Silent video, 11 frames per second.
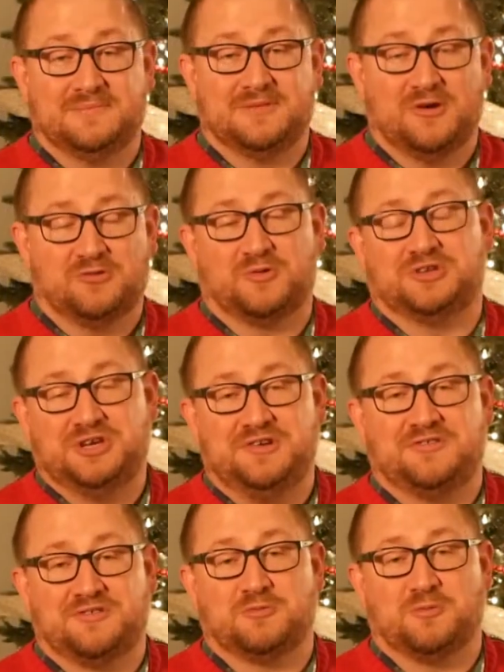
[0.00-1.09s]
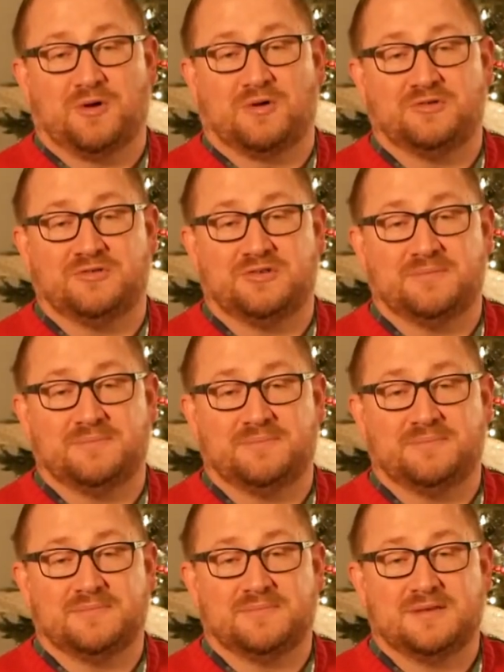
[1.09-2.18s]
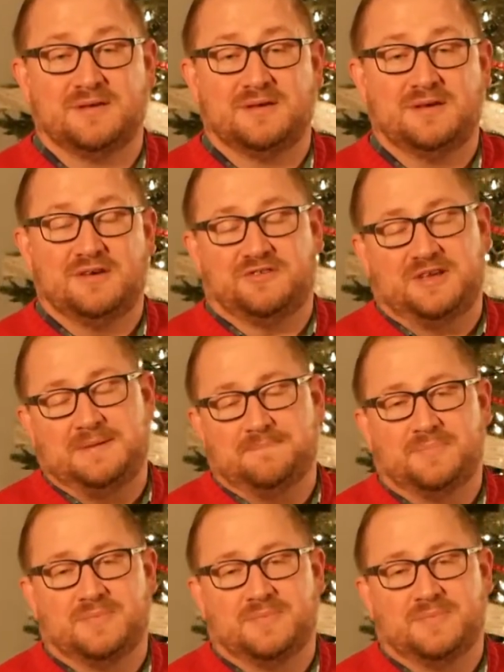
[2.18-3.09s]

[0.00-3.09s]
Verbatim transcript: those were jesus' words see